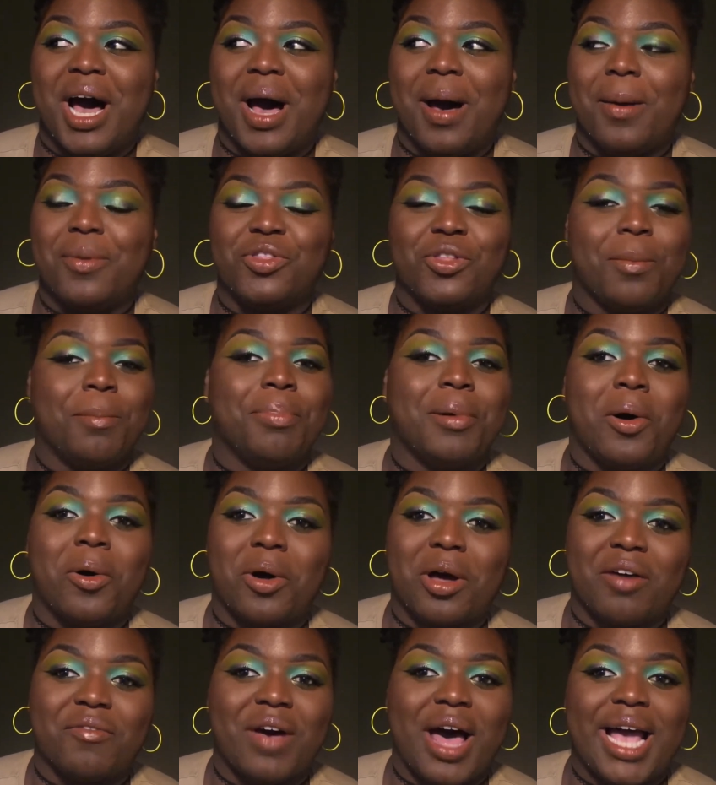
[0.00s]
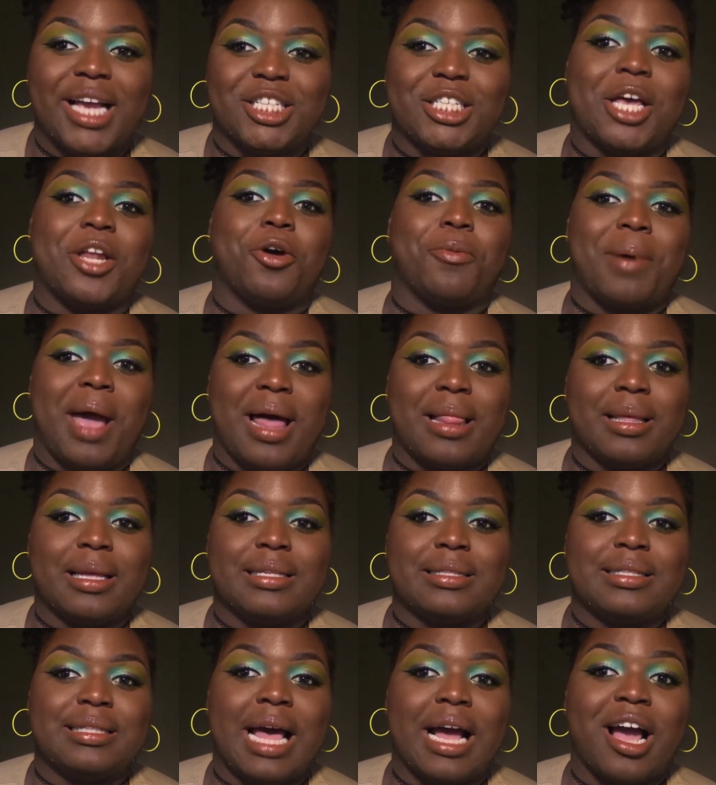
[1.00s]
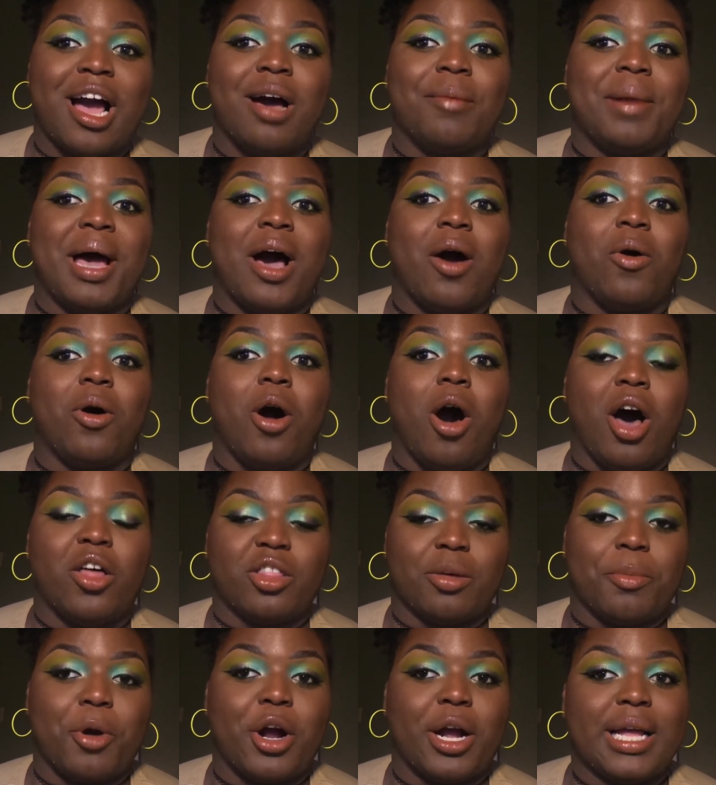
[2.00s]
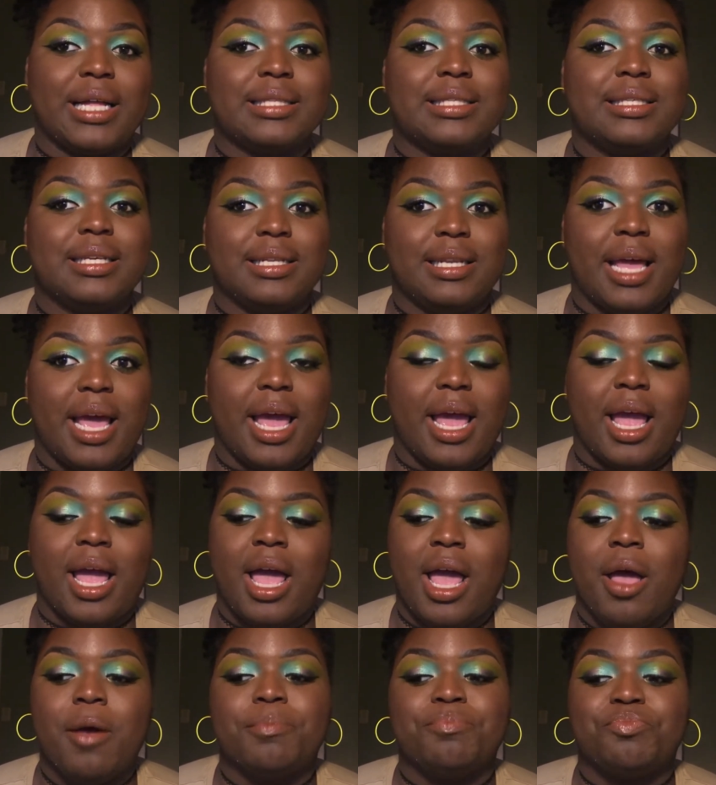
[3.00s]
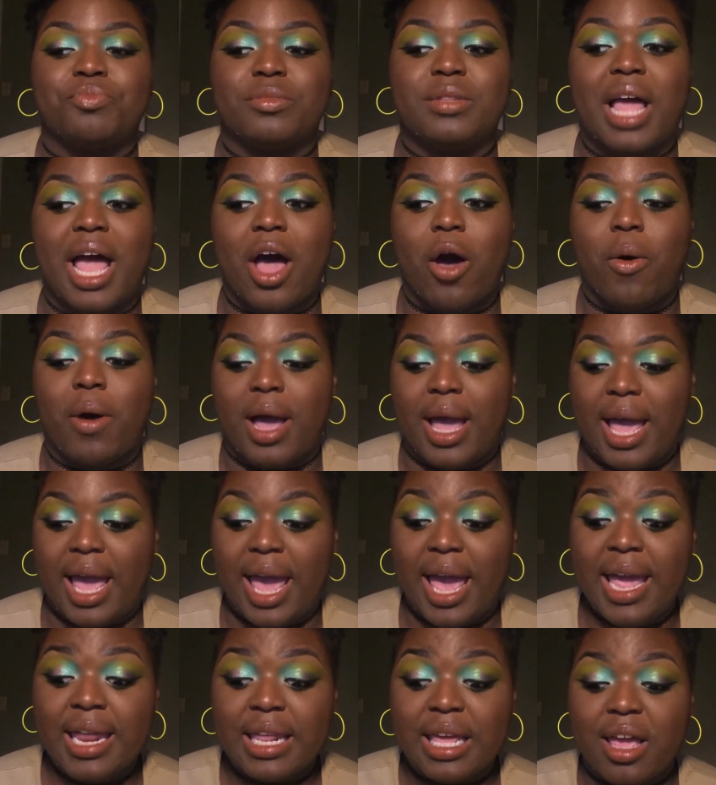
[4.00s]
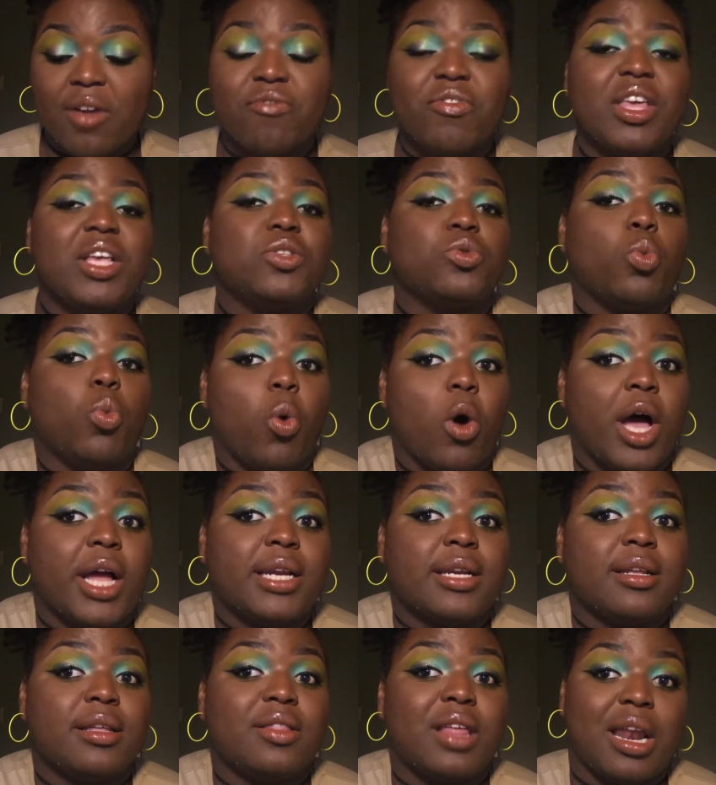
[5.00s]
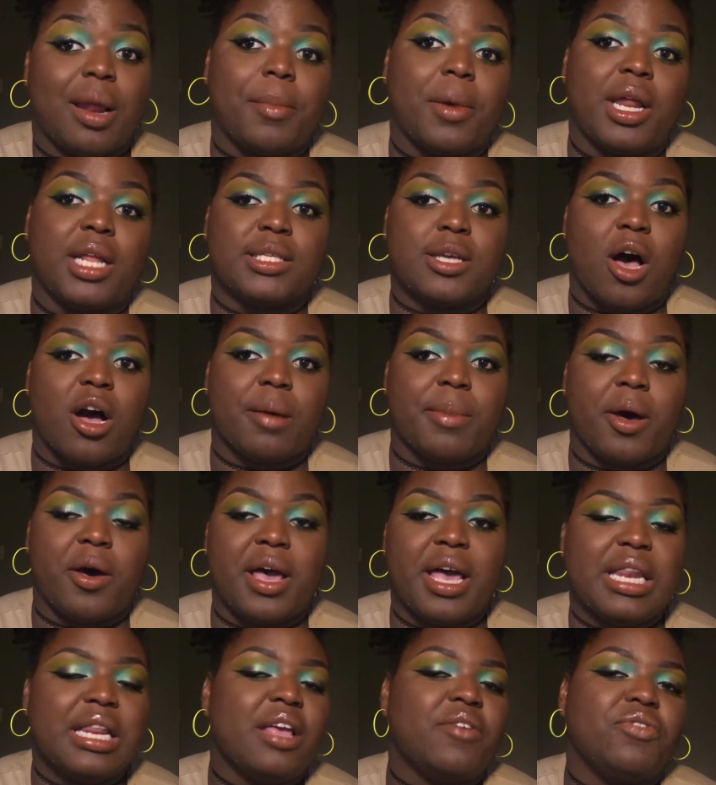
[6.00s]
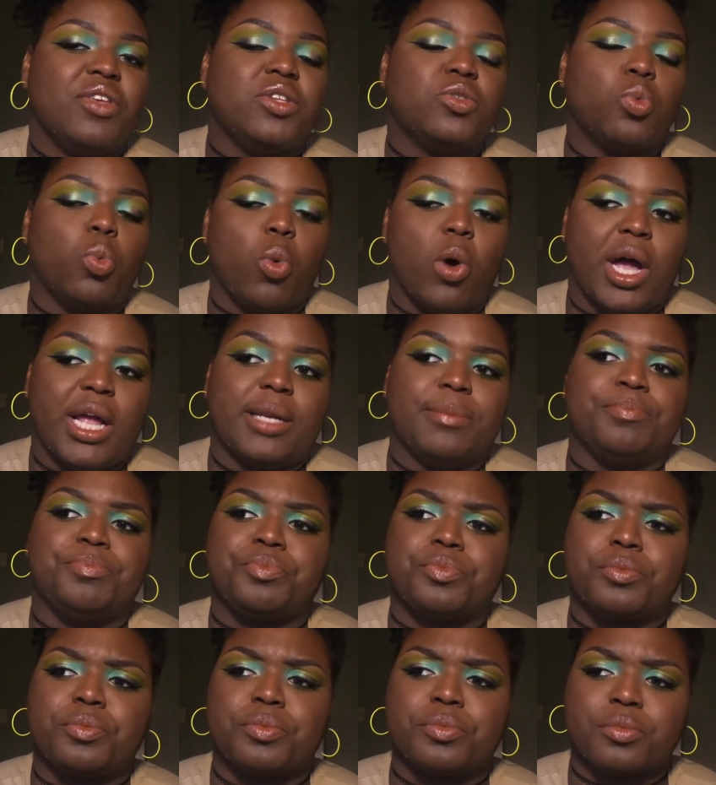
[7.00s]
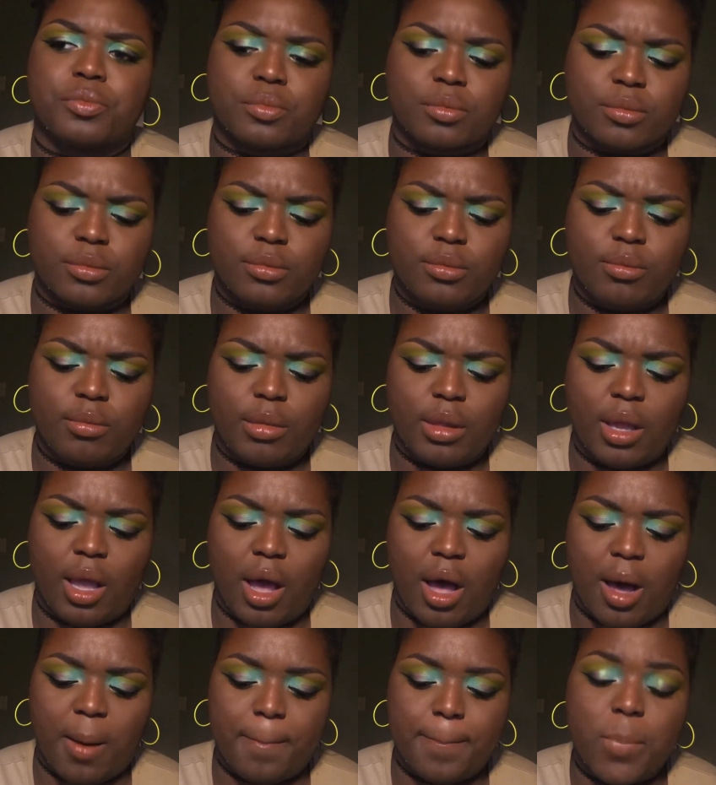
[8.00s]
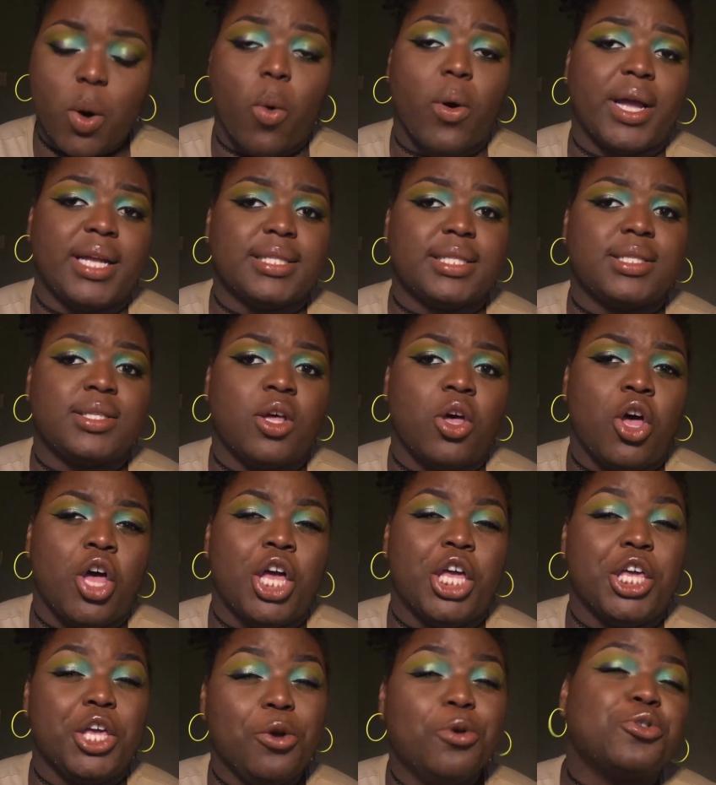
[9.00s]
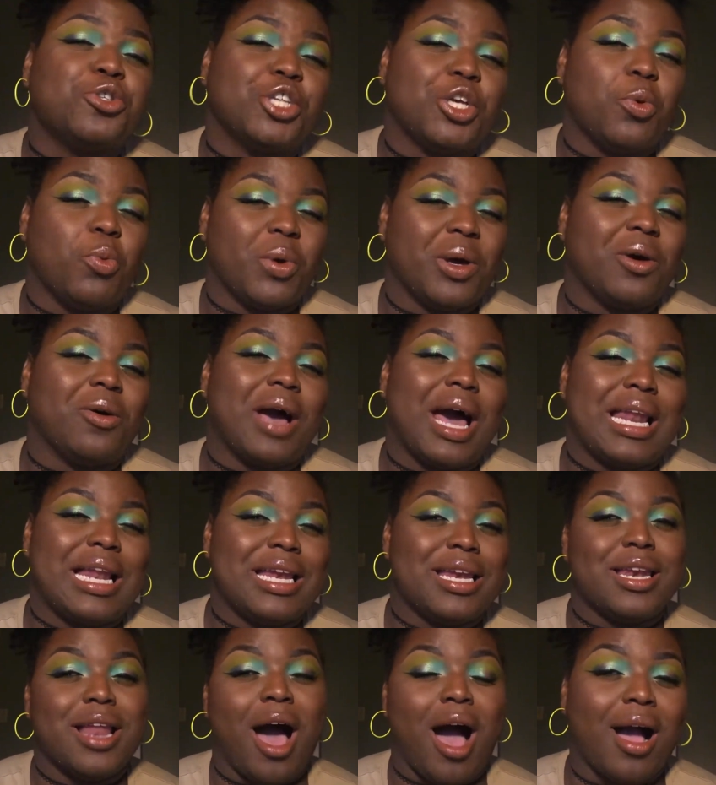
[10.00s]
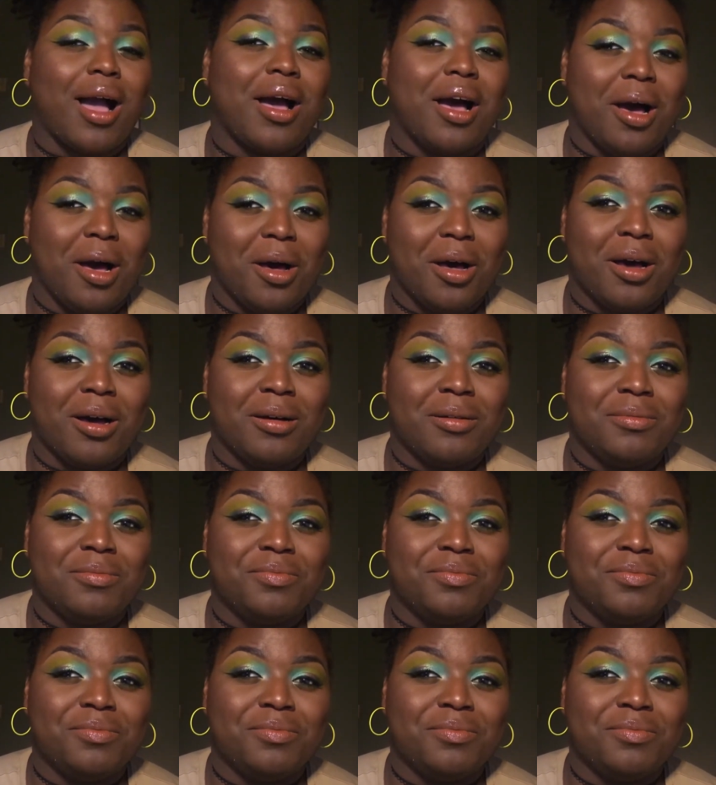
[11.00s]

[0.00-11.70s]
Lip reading: the bulk of eyeshadow palettes that come out on the market today. Now, any of these that I'm gonna talk about, any of these points usually will kind of knock a